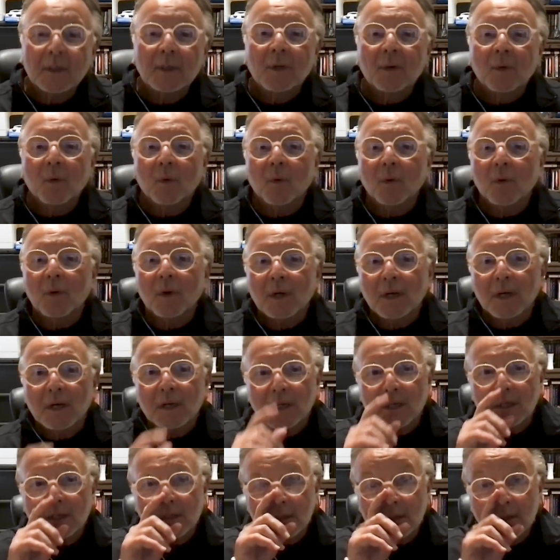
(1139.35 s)

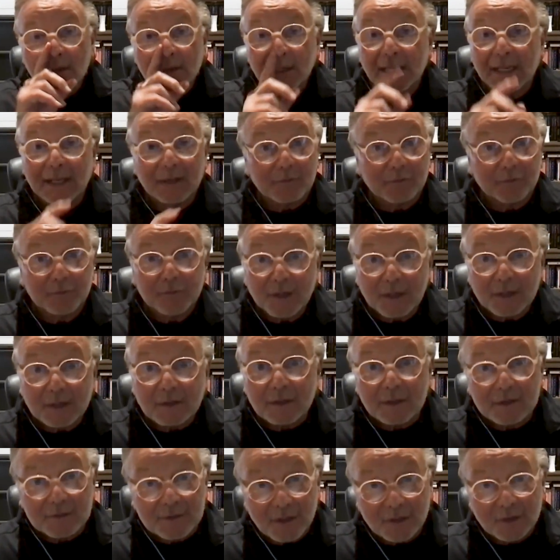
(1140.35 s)
or can't fit
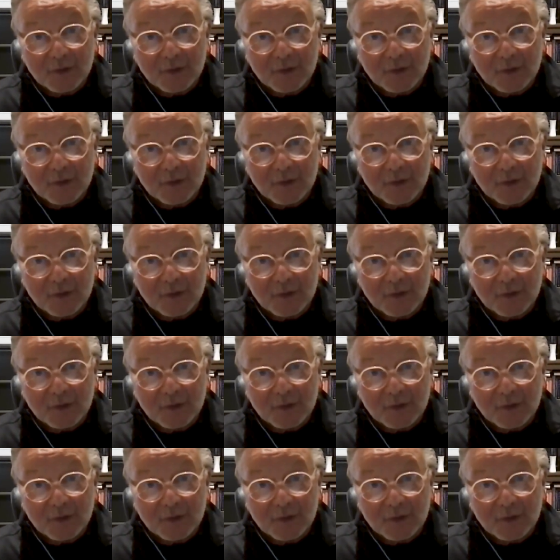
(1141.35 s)
because our